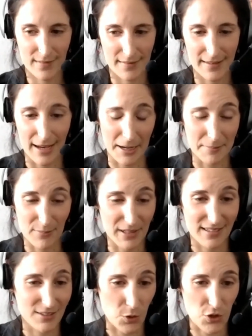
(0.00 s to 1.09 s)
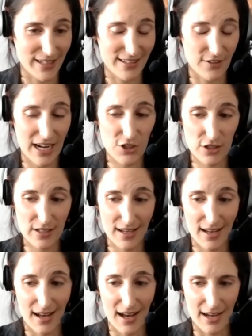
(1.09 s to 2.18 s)
yeah, with social interaction.
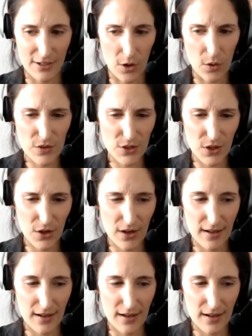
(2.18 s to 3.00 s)
And also,